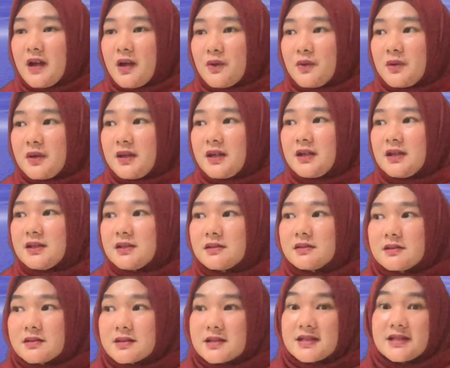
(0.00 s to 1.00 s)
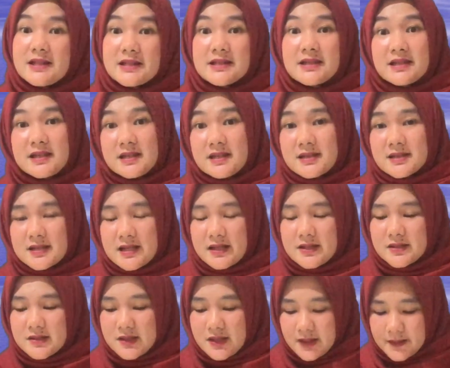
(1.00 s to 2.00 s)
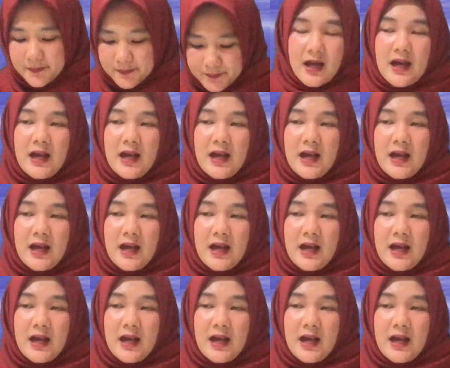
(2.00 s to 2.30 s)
our citizens in this country.